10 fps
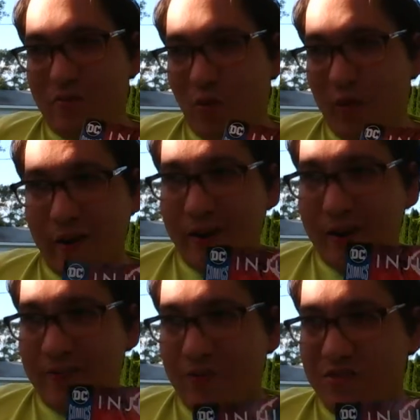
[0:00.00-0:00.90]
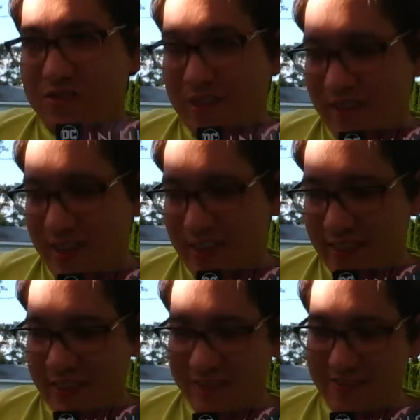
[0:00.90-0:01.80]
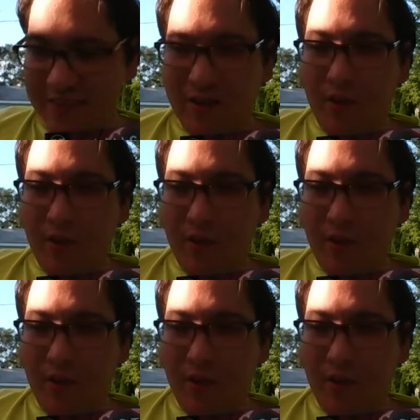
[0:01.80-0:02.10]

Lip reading: or any of those silly things.